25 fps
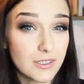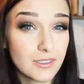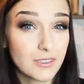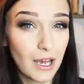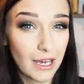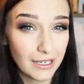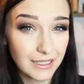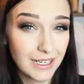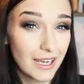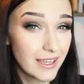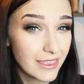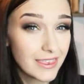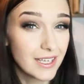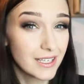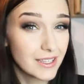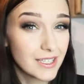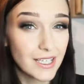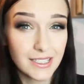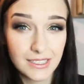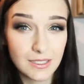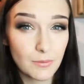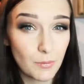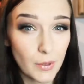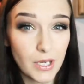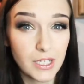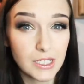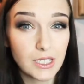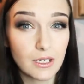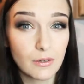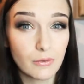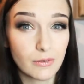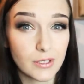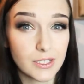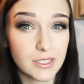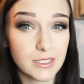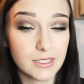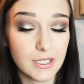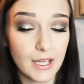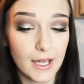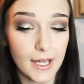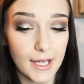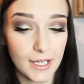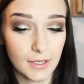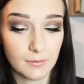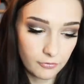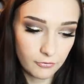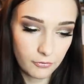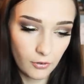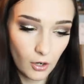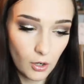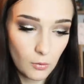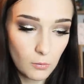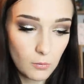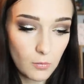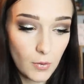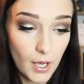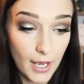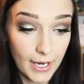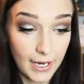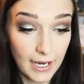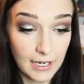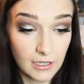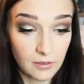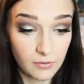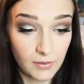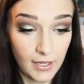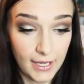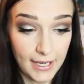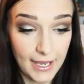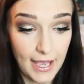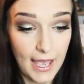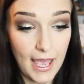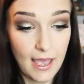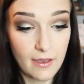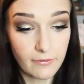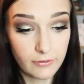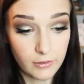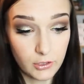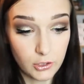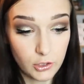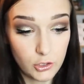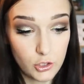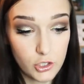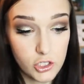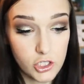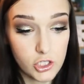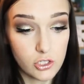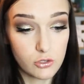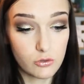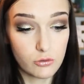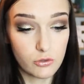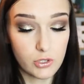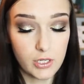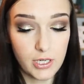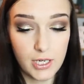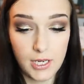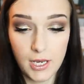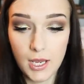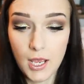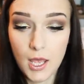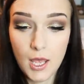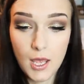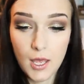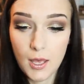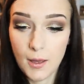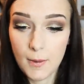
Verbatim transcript: And I think there's a big difference there. From a kind of like evolutionary